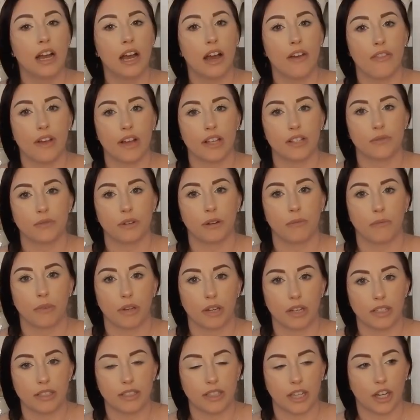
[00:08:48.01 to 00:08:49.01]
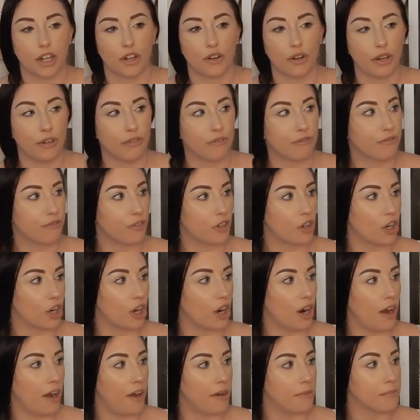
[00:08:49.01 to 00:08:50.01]
and that's when I'm going to decorate
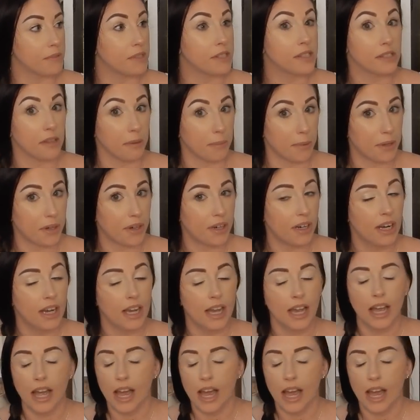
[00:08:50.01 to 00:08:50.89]
for um, summer